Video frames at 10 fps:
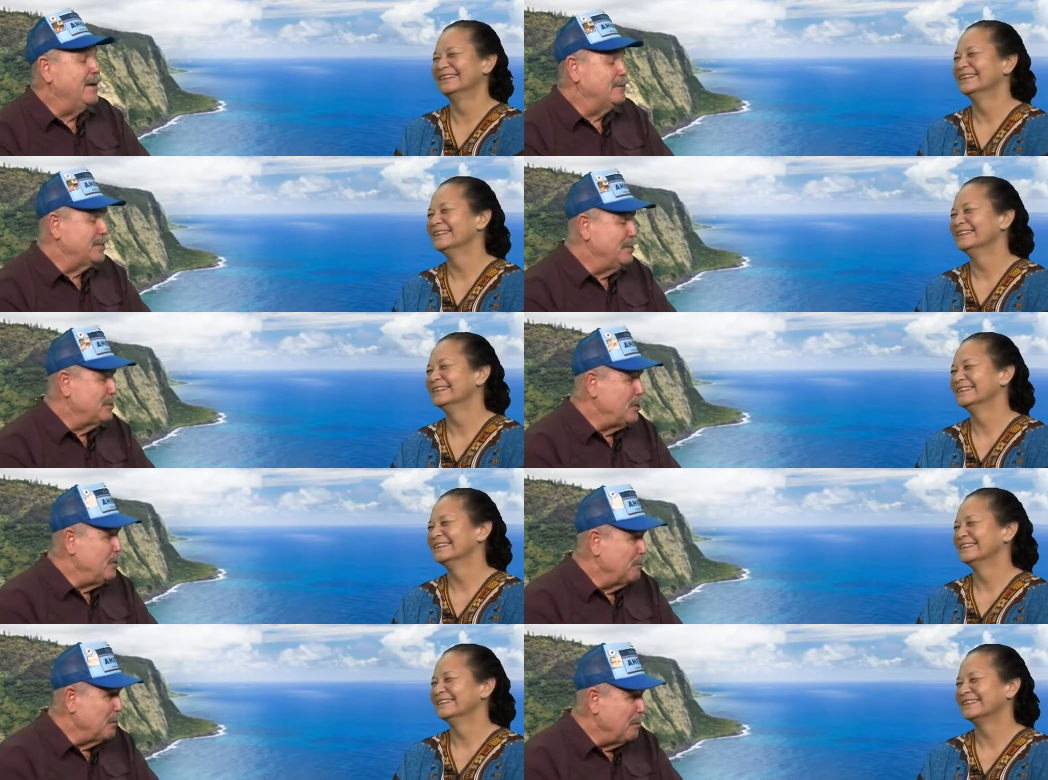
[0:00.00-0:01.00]
Speaker 1: a sense of
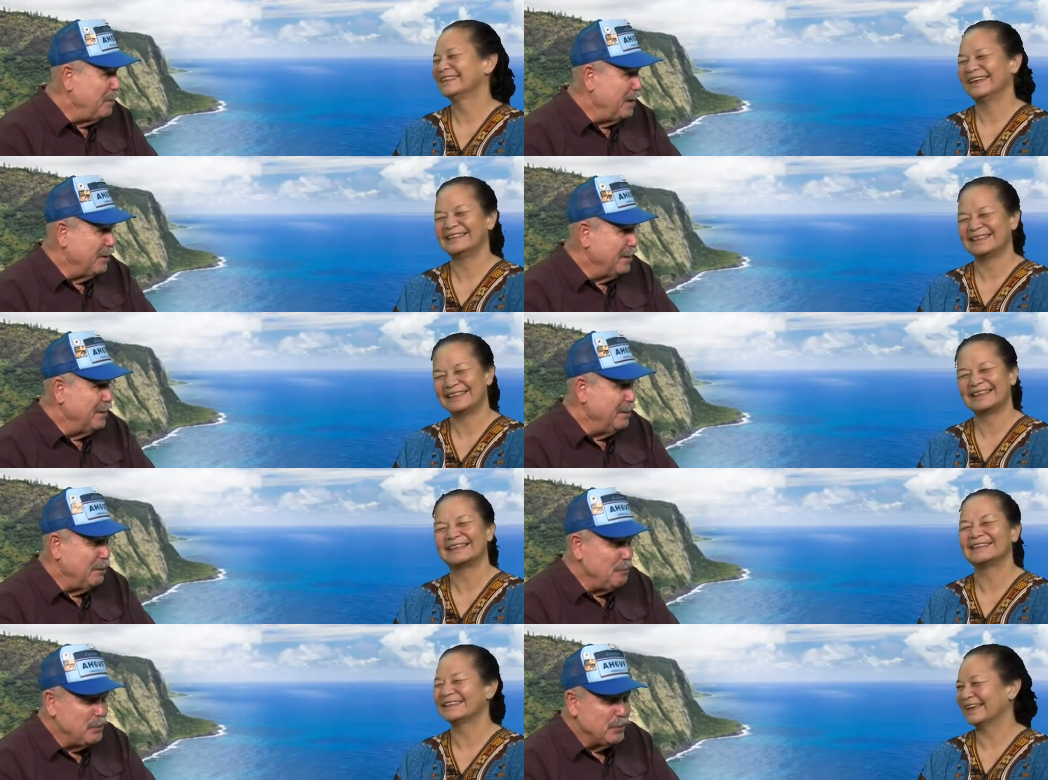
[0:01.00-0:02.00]
humor about they it. Did, you
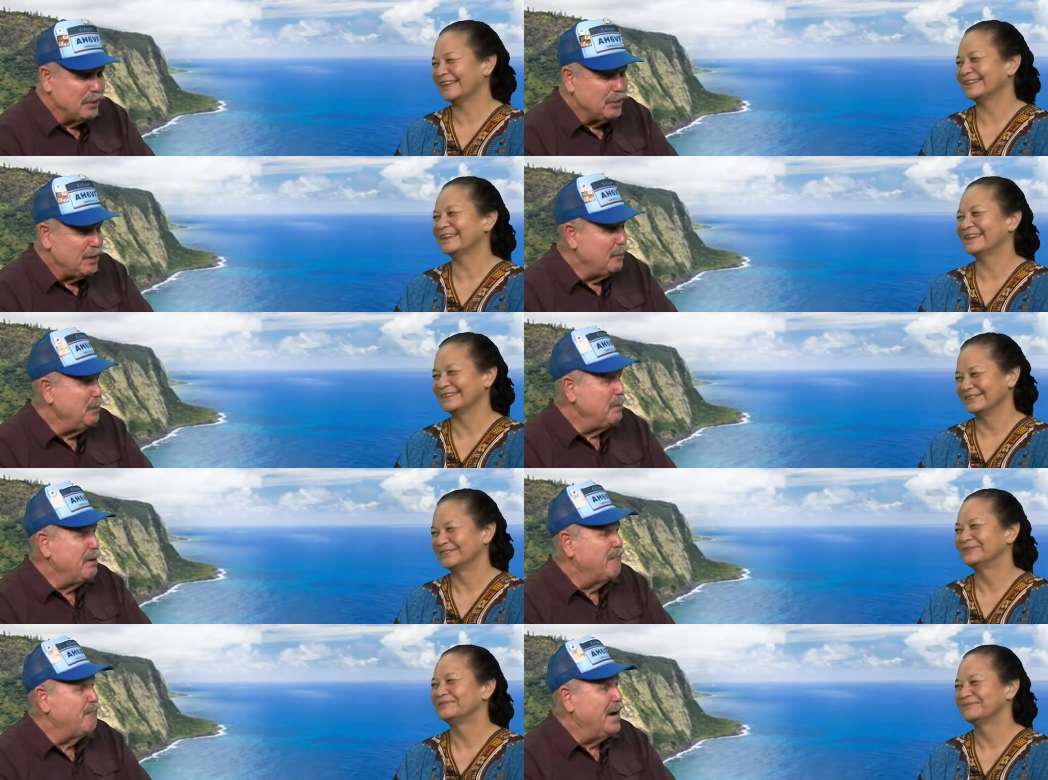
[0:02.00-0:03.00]
know, you would have thought did. it would have
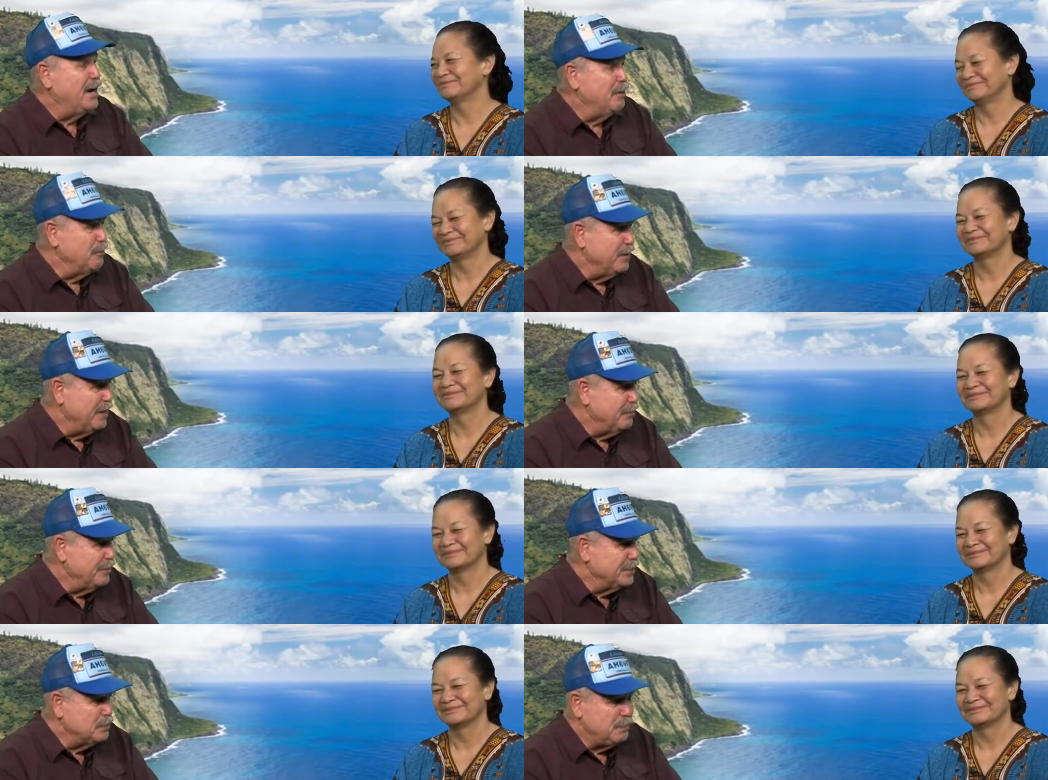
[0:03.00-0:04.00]
been fired right
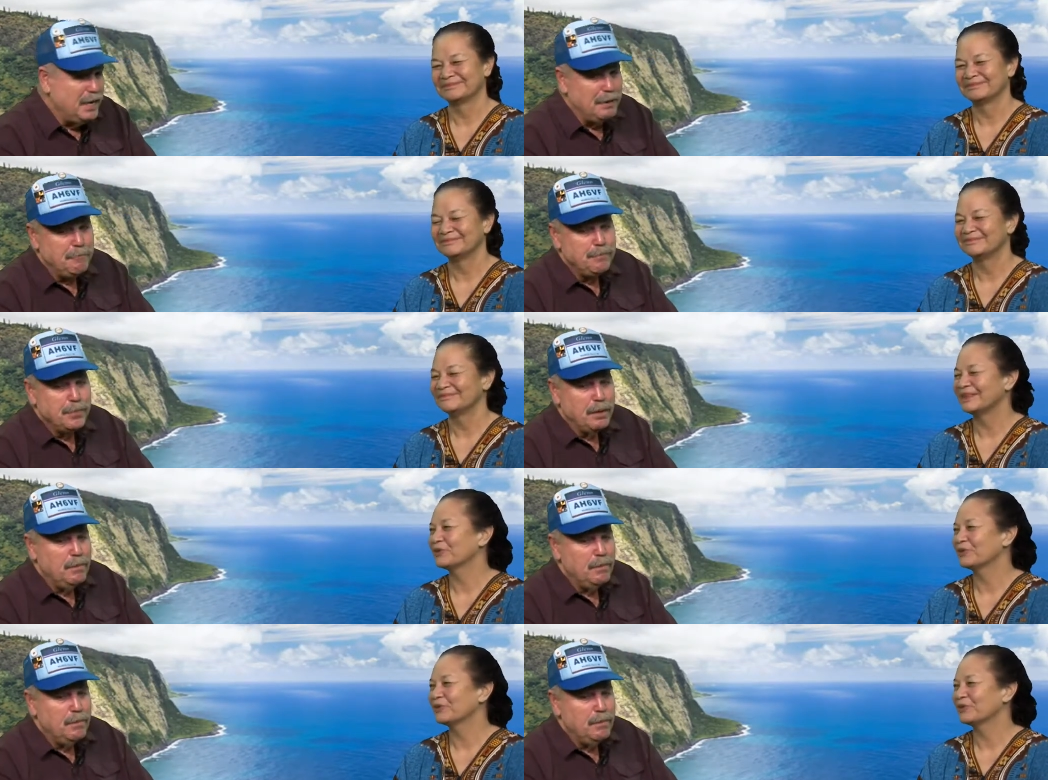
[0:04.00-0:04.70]
on the spot. They